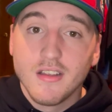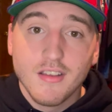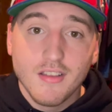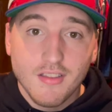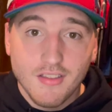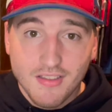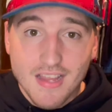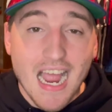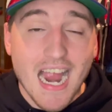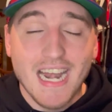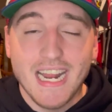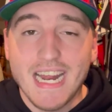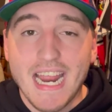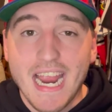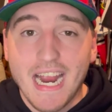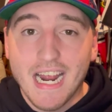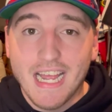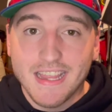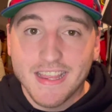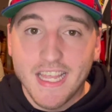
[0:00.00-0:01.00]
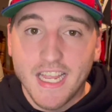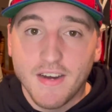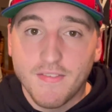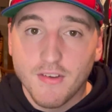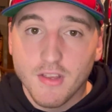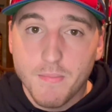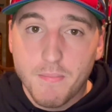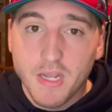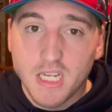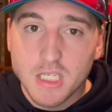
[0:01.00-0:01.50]
9-8, I think, for
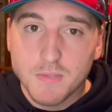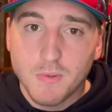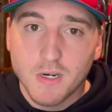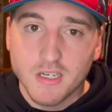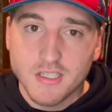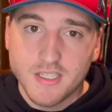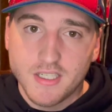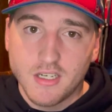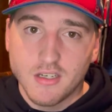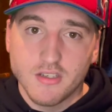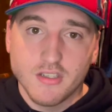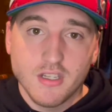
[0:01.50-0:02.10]
the Pittsburgh Steelers.